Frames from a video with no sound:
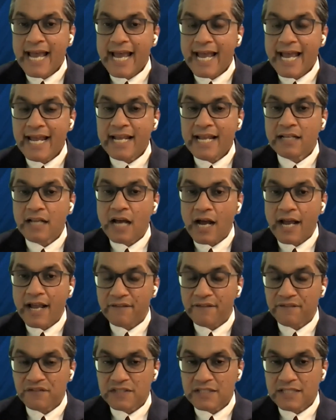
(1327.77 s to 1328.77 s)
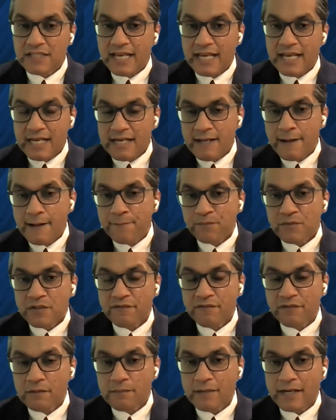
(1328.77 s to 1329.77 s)
And I have seen
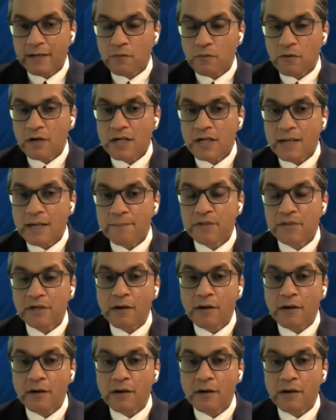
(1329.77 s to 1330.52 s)
from my workup,